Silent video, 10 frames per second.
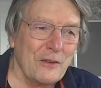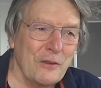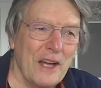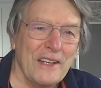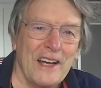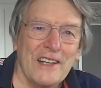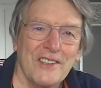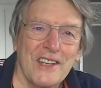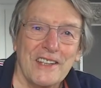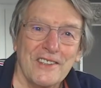We had
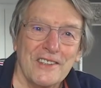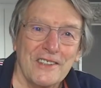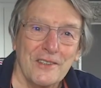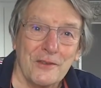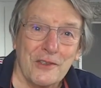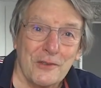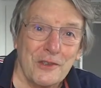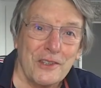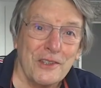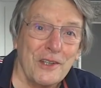Isettas, which
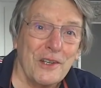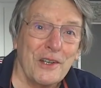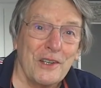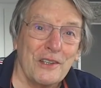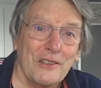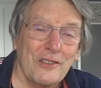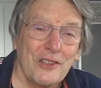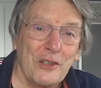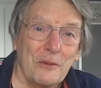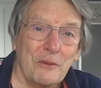were a
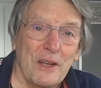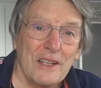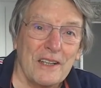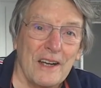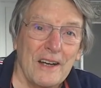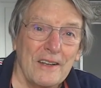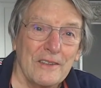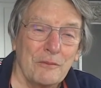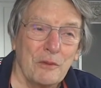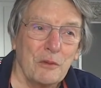German-made car,
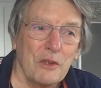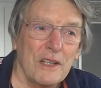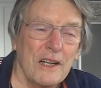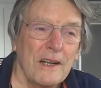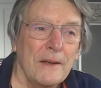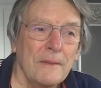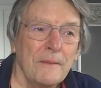and a bubble car.